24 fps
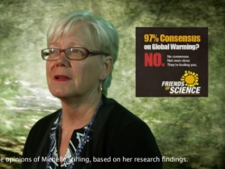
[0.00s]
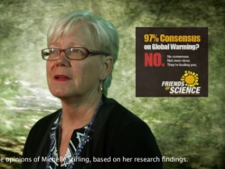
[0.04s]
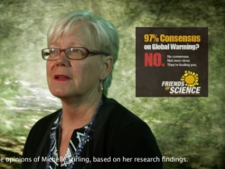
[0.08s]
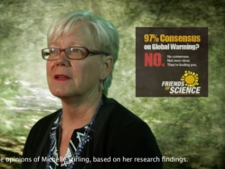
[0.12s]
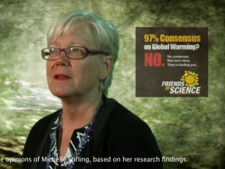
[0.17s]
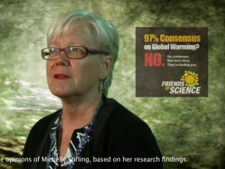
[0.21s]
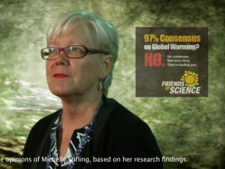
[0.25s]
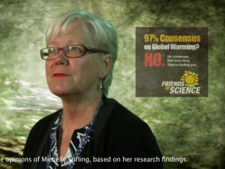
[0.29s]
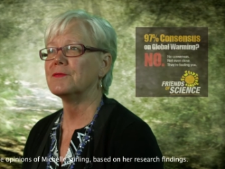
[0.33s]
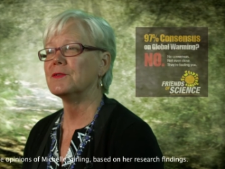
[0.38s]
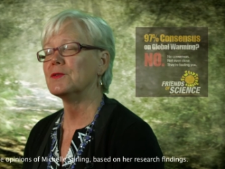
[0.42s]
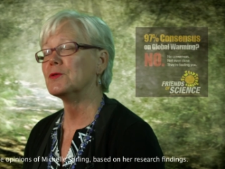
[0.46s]

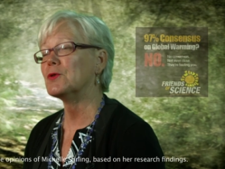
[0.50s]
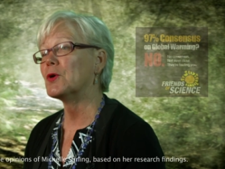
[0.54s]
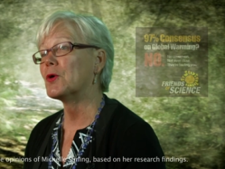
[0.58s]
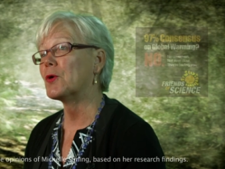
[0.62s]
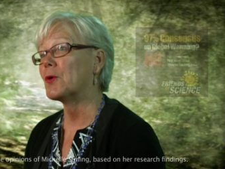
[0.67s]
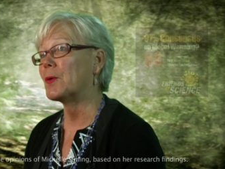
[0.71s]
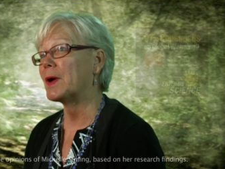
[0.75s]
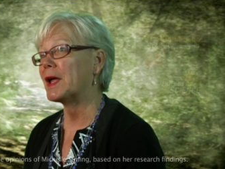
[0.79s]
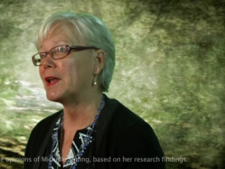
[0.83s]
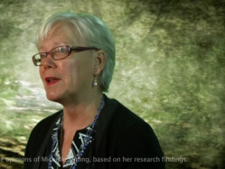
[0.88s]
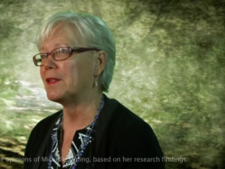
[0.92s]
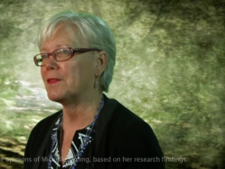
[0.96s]
If you
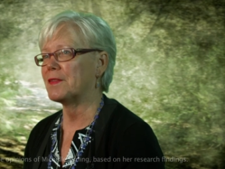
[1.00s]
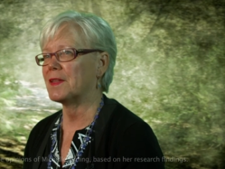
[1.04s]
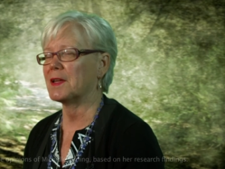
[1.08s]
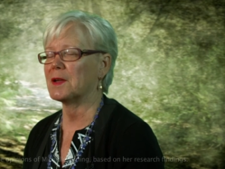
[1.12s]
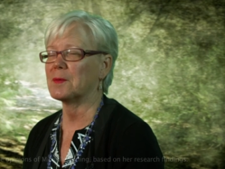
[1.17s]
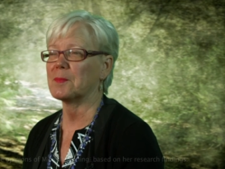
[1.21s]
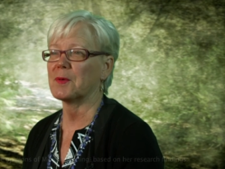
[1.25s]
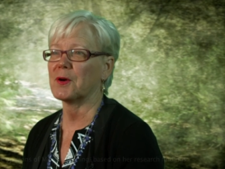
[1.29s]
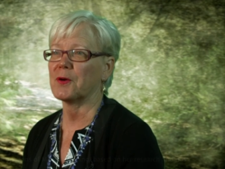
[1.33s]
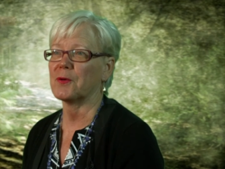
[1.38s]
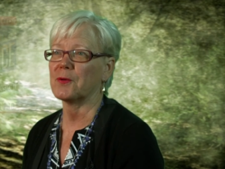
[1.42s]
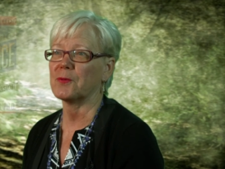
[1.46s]
know anything
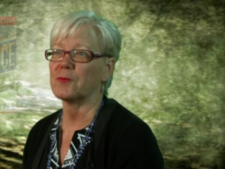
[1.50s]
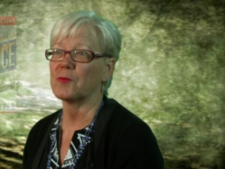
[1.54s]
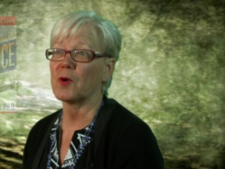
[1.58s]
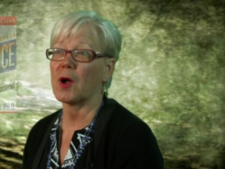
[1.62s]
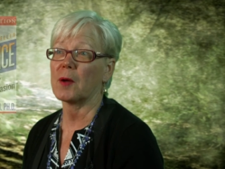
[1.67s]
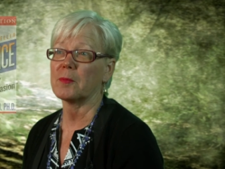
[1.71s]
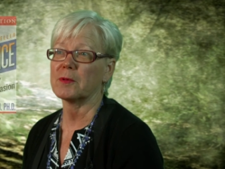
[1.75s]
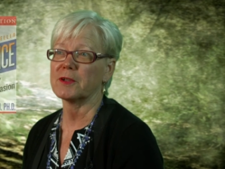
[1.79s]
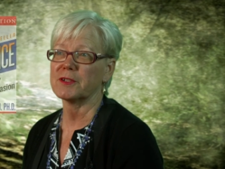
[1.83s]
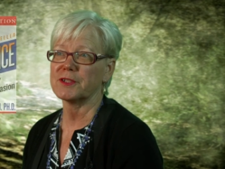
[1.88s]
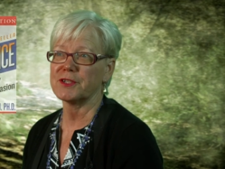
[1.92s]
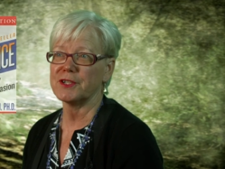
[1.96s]
about
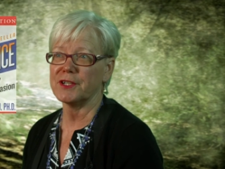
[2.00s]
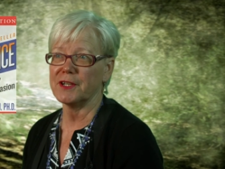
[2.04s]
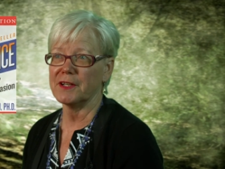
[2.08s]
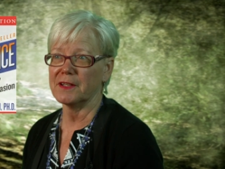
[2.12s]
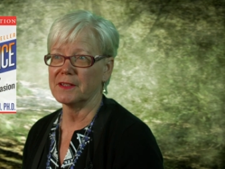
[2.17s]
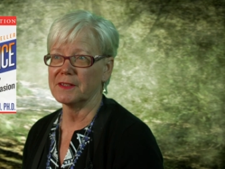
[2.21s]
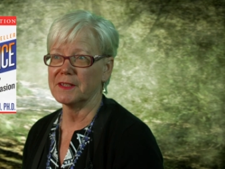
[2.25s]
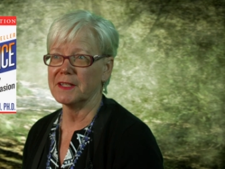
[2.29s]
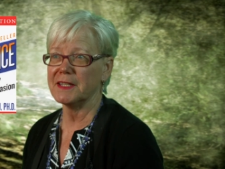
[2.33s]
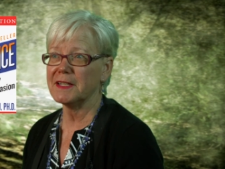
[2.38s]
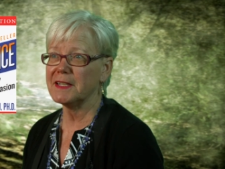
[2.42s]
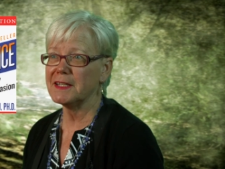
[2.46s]
Robert
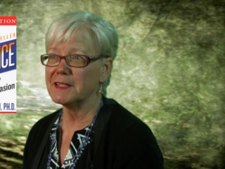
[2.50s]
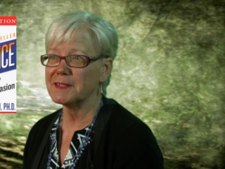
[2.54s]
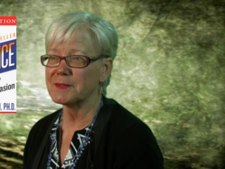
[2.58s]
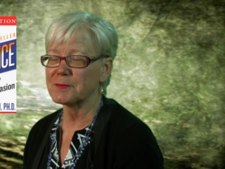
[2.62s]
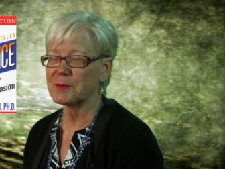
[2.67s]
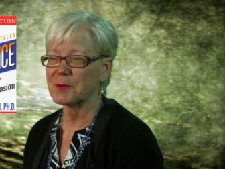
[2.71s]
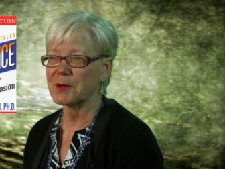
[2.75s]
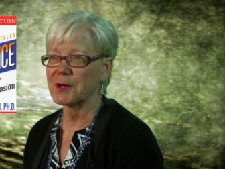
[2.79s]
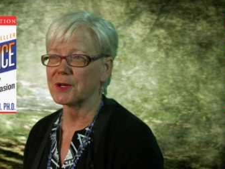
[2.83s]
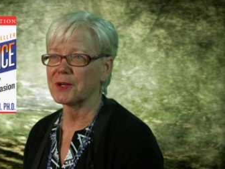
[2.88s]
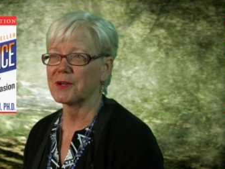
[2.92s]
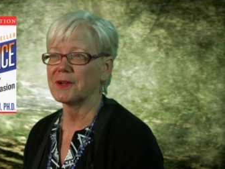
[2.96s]
Cialdini's
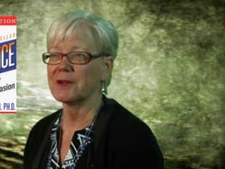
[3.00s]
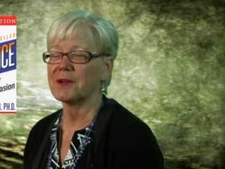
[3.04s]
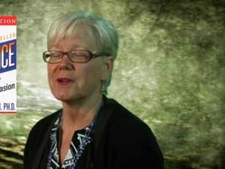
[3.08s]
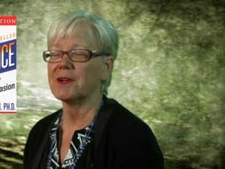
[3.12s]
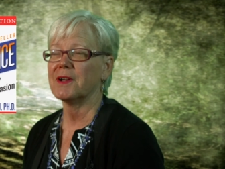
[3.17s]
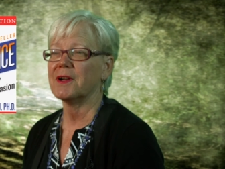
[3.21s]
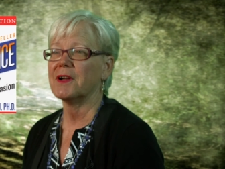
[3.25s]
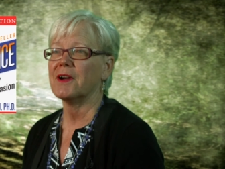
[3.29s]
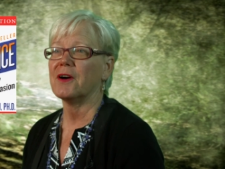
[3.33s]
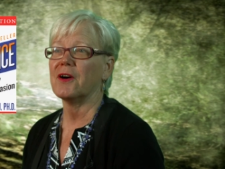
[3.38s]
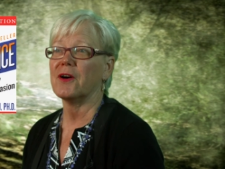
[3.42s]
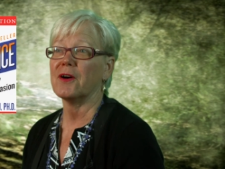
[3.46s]
work
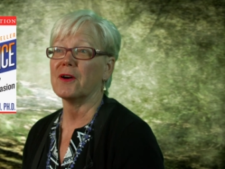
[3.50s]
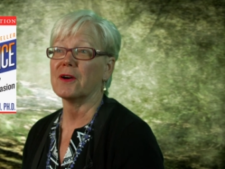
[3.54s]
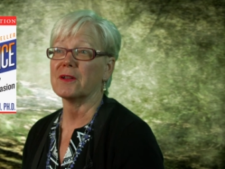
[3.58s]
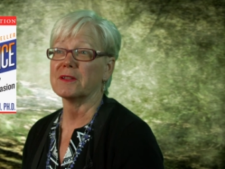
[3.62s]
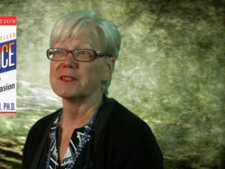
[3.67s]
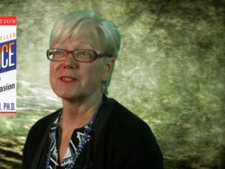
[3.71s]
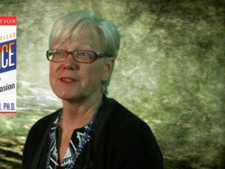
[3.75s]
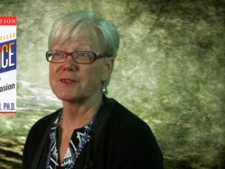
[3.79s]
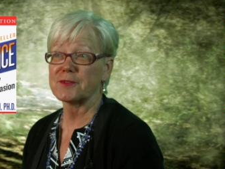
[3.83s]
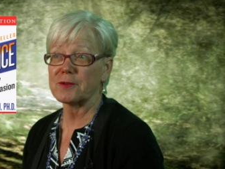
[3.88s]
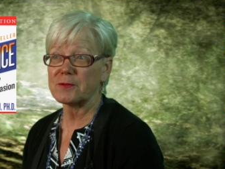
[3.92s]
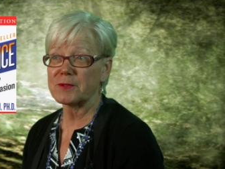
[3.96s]
on
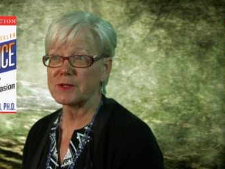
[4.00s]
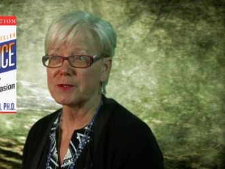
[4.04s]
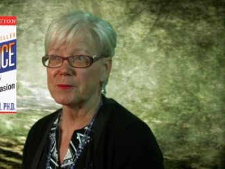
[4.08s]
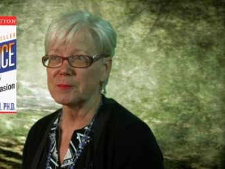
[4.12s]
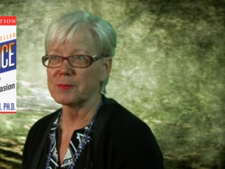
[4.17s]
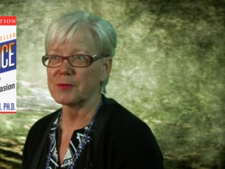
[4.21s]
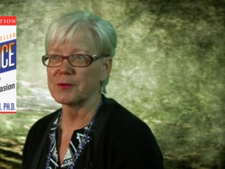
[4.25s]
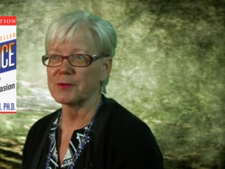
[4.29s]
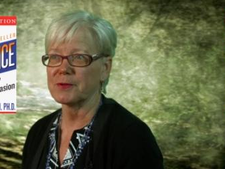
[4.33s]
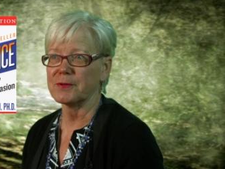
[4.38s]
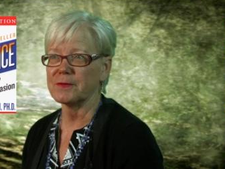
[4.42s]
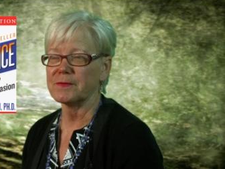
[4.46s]
social
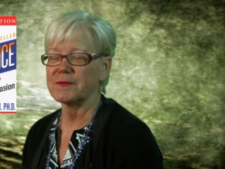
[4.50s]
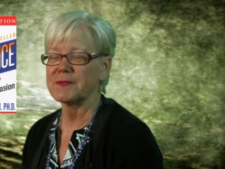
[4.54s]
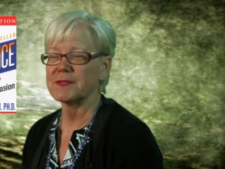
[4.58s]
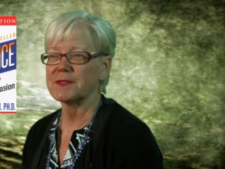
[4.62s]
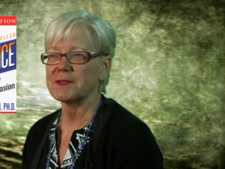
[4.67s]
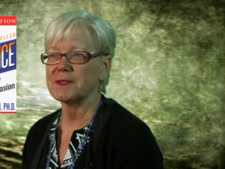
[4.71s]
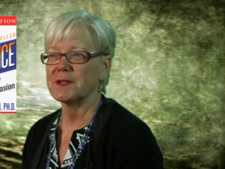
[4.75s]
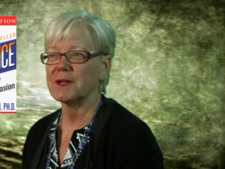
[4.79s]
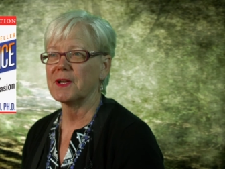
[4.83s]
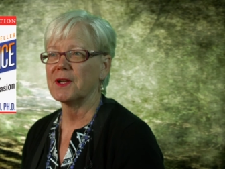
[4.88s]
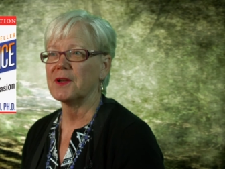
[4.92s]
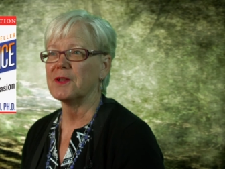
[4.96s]
proofs,